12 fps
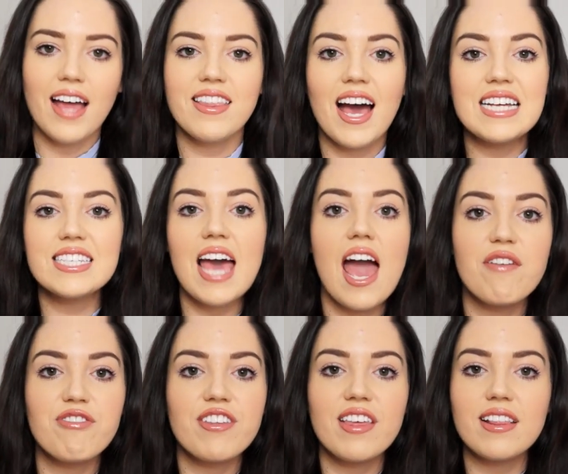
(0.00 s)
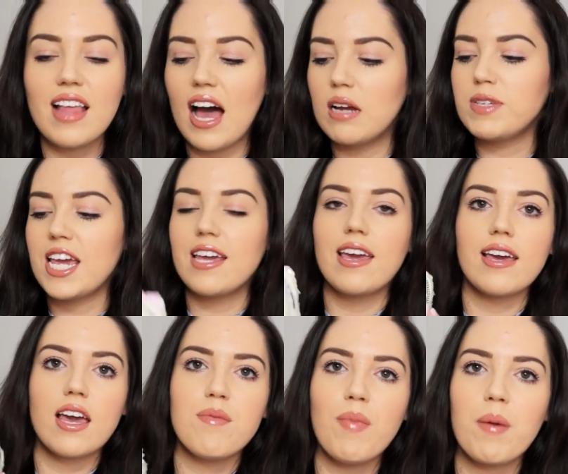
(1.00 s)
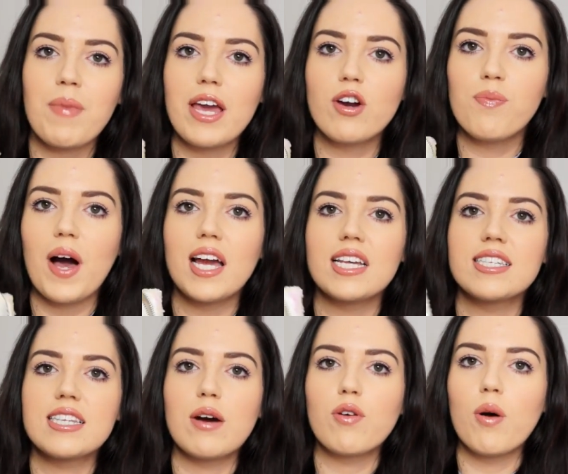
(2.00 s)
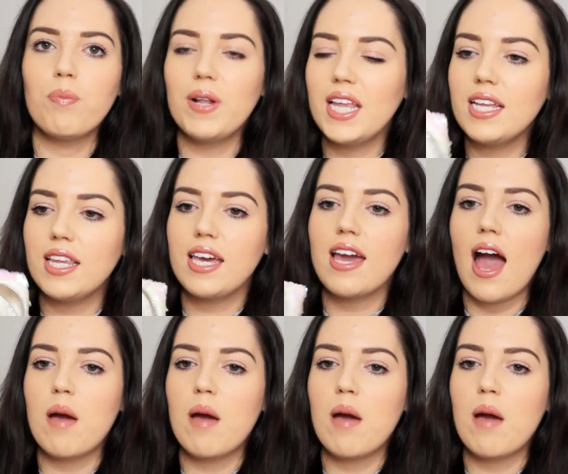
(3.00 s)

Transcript: And that is everything that I'm taking in my makeup bag. It's now completely